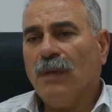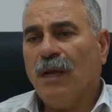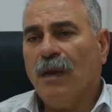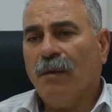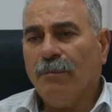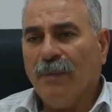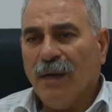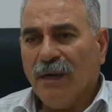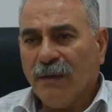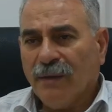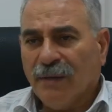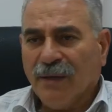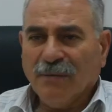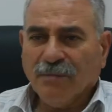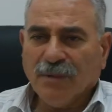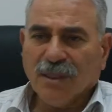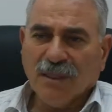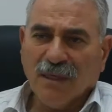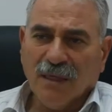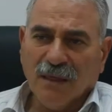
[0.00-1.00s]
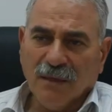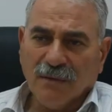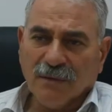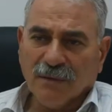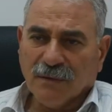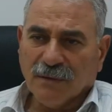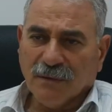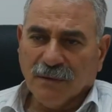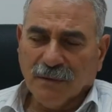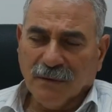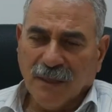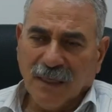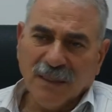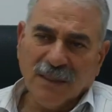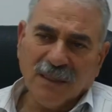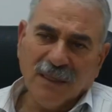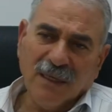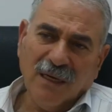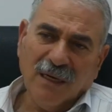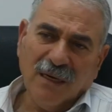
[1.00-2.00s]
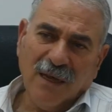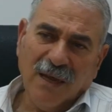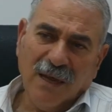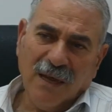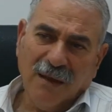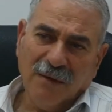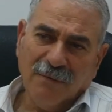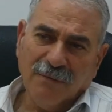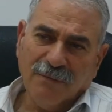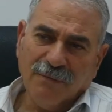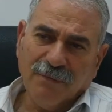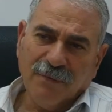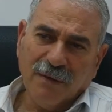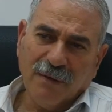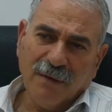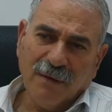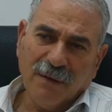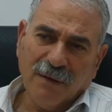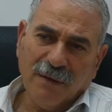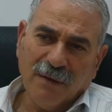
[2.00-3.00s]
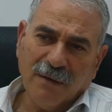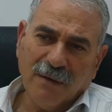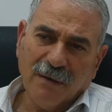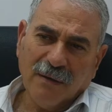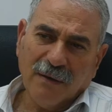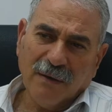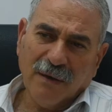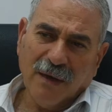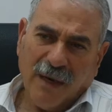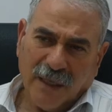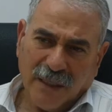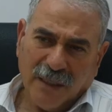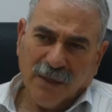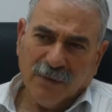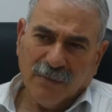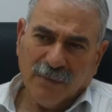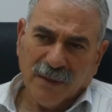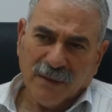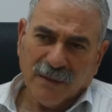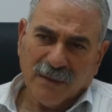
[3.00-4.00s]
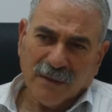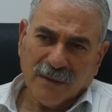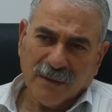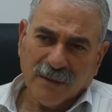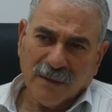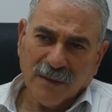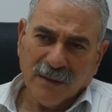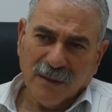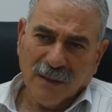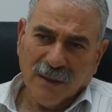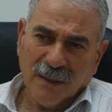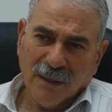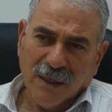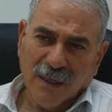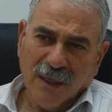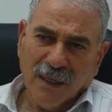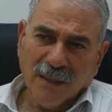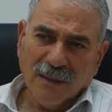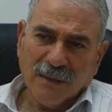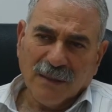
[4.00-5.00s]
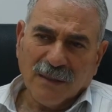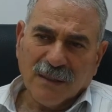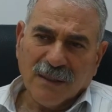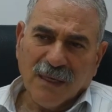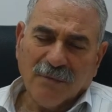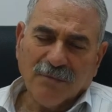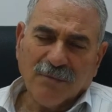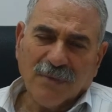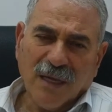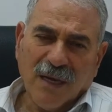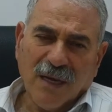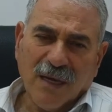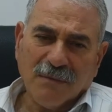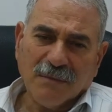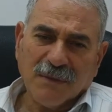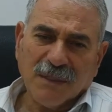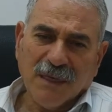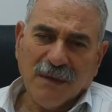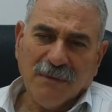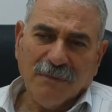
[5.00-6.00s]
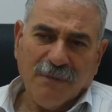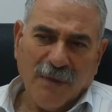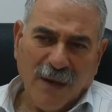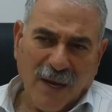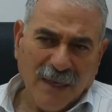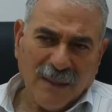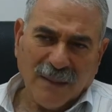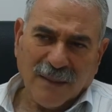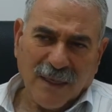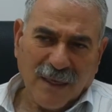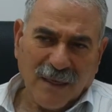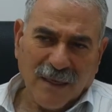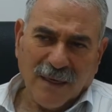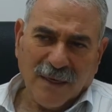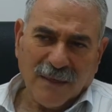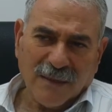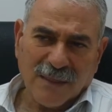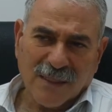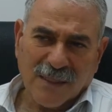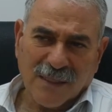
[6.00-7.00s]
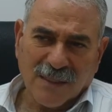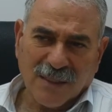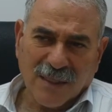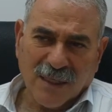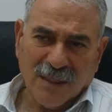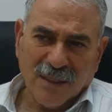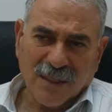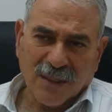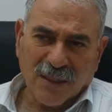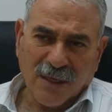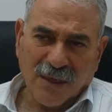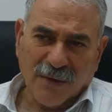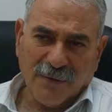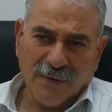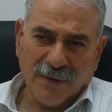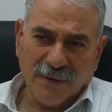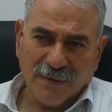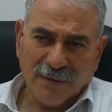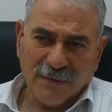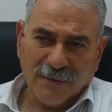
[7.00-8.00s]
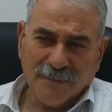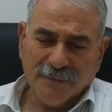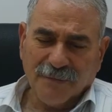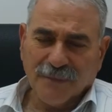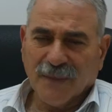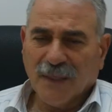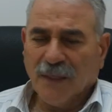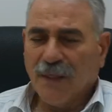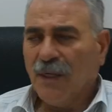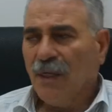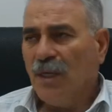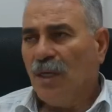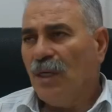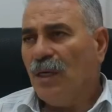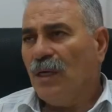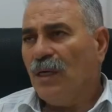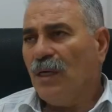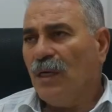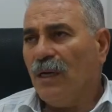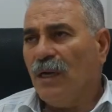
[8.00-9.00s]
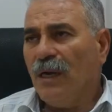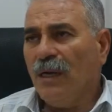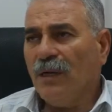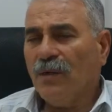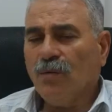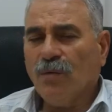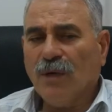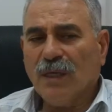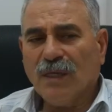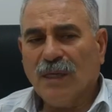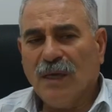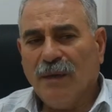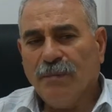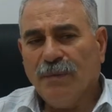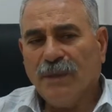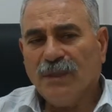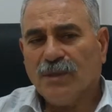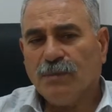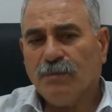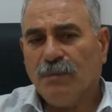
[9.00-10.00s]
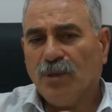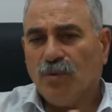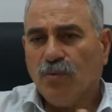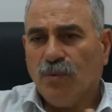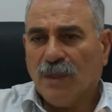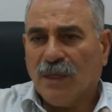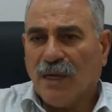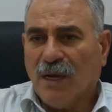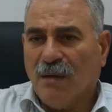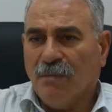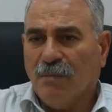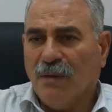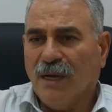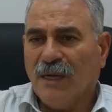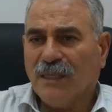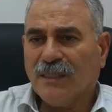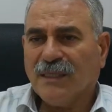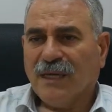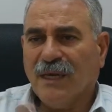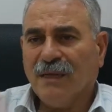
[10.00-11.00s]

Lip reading: among themselves, they still have arguments. Sometimes they fight against each other, like what happens between Hamas